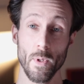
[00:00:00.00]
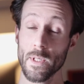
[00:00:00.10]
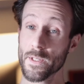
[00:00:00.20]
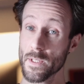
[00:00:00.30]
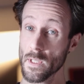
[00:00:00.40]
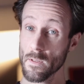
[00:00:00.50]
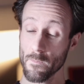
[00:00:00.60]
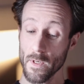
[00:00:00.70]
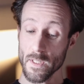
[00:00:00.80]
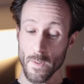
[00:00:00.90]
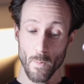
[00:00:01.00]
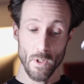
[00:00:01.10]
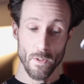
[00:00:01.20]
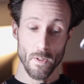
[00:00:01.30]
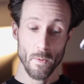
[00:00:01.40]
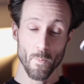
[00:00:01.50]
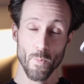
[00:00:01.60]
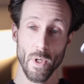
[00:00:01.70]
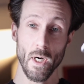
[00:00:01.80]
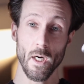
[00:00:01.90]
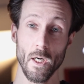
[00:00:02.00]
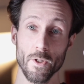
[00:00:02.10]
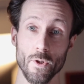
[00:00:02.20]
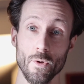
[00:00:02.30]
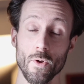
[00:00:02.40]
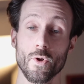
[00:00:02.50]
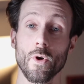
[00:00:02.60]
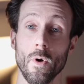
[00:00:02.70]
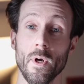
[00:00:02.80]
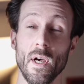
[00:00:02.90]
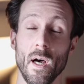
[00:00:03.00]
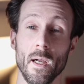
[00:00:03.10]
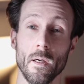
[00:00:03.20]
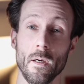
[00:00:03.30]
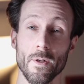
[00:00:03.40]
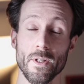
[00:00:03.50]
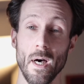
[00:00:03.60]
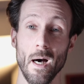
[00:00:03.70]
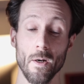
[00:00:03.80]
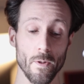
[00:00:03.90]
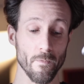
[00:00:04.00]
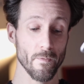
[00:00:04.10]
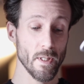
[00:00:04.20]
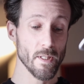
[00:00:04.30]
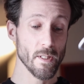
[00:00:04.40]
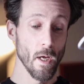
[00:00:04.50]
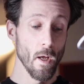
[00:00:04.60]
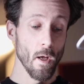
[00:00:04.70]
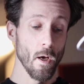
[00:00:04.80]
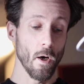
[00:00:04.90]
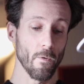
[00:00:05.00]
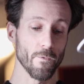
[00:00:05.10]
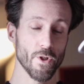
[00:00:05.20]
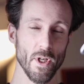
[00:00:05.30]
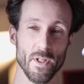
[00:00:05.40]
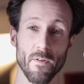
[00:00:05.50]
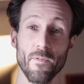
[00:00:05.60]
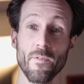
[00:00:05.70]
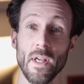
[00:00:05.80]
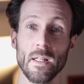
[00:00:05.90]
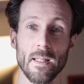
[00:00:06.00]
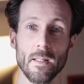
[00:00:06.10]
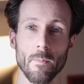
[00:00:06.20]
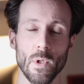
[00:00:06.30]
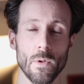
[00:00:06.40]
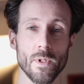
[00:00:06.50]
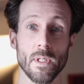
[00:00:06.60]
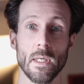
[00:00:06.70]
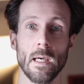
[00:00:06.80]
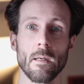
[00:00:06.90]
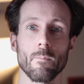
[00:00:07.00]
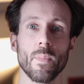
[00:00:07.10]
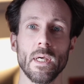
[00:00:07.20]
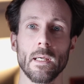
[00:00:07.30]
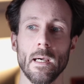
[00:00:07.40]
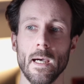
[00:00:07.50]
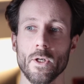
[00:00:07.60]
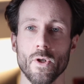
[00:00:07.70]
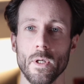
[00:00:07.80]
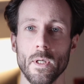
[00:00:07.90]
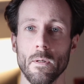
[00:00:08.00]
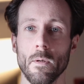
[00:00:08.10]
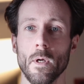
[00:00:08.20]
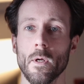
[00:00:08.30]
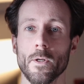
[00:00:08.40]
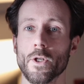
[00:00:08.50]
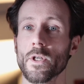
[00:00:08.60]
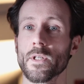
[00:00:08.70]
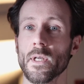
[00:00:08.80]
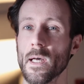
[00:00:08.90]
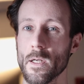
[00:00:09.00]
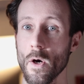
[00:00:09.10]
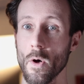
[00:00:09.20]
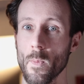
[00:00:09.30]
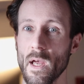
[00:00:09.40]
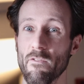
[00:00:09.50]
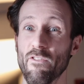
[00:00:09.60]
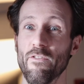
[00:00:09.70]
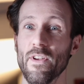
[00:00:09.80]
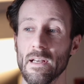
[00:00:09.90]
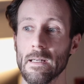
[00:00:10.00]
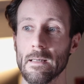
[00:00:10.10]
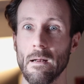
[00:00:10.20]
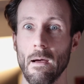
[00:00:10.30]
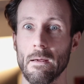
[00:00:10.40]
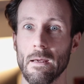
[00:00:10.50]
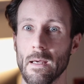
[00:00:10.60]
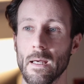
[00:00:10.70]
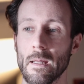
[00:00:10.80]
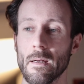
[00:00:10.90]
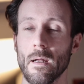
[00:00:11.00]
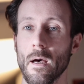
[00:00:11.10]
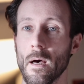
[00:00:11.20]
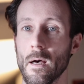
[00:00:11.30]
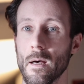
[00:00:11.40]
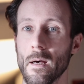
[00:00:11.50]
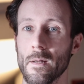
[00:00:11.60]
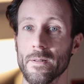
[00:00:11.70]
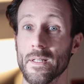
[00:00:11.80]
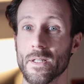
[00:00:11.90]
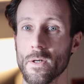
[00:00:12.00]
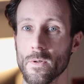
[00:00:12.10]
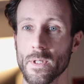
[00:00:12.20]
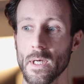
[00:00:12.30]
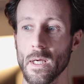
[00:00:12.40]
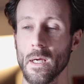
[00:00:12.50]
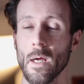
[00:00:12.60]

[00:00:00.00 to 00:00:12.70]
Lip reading: it's an investment, but the joy I got out of this, of just feeling the music and being actually just at home and feeling like in a discotheque,